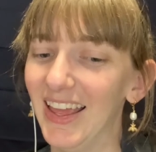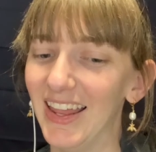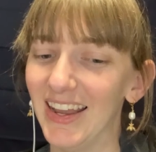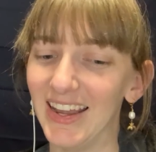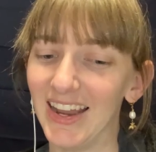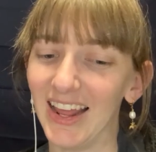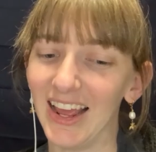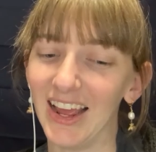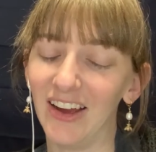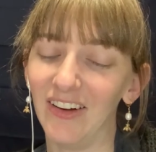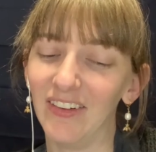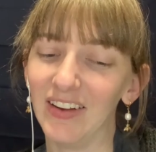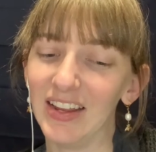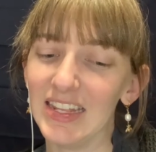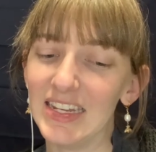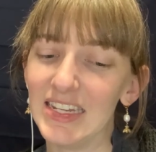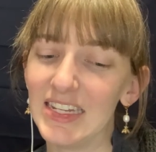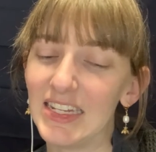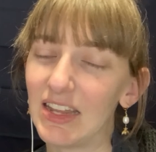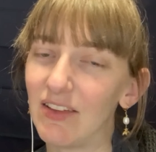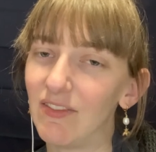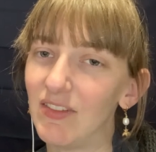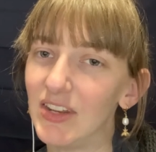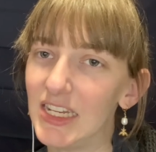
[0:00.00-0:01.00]
Now, in
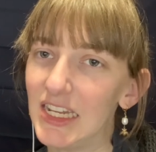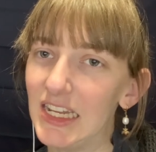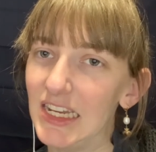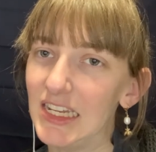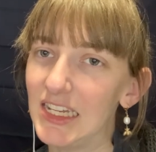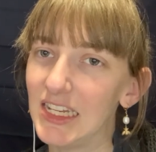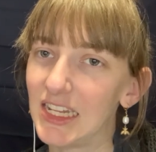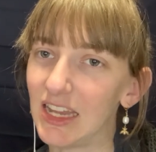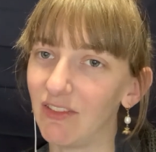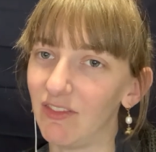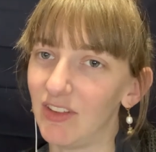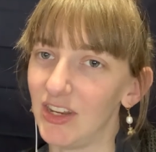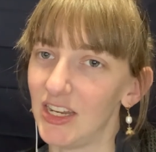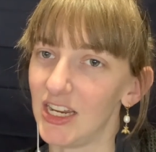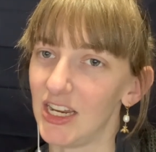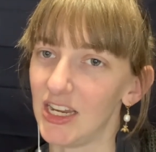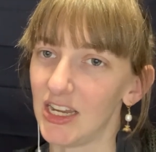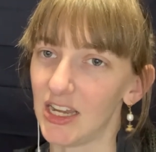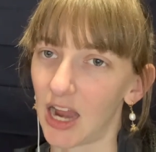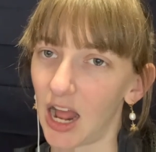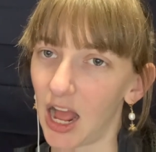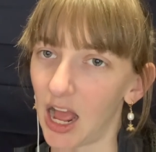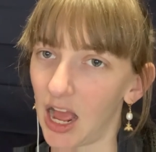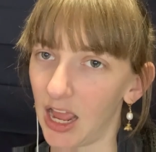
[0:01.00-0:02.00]

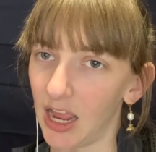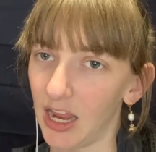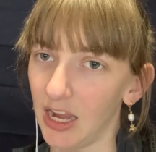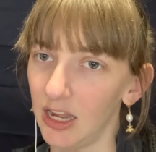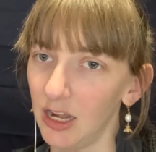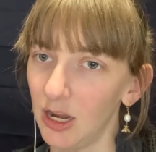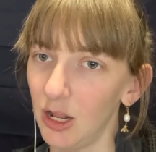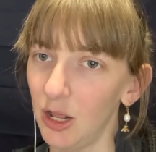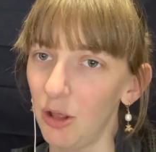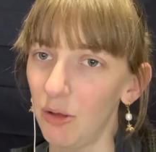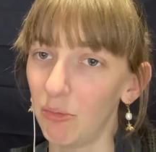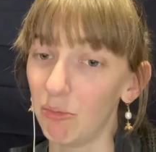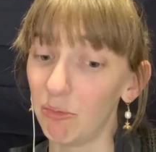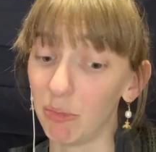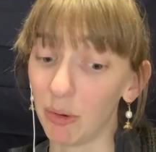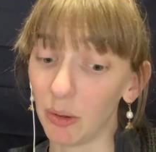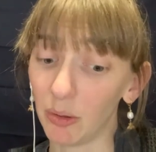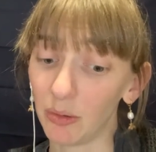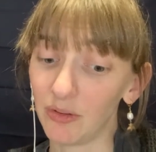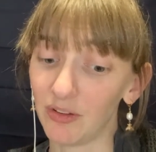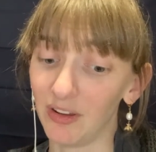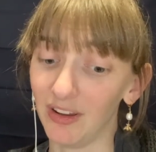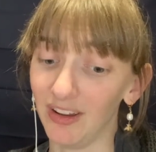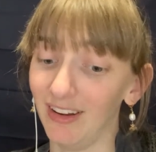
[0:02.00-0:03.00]
1779,
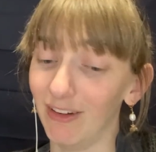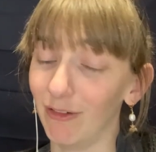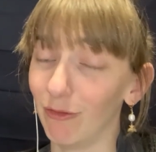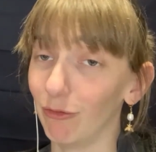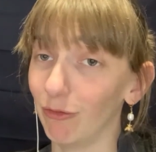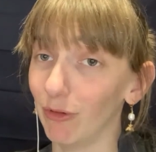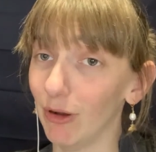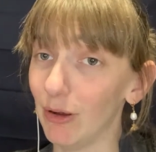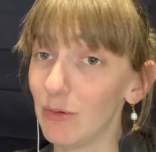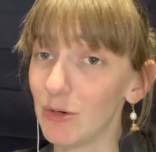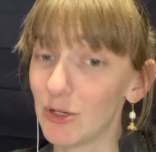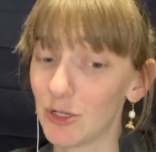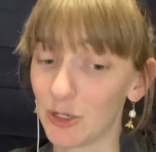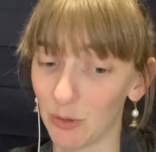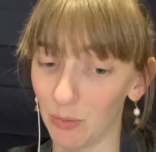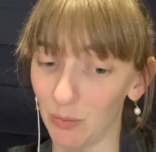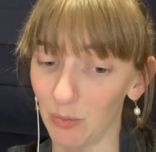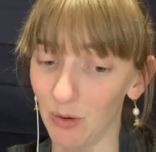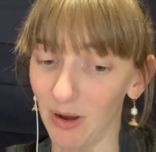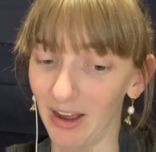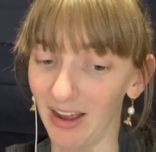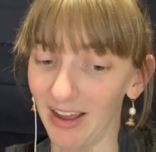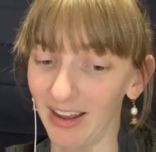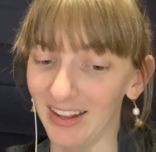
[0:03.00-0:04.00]
Boulton wrote to
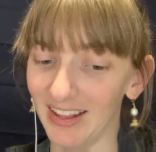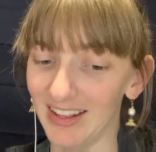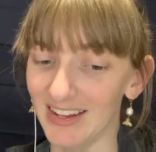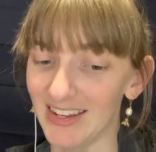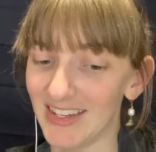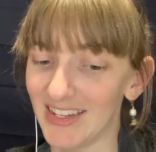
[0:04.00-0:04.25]
Watt and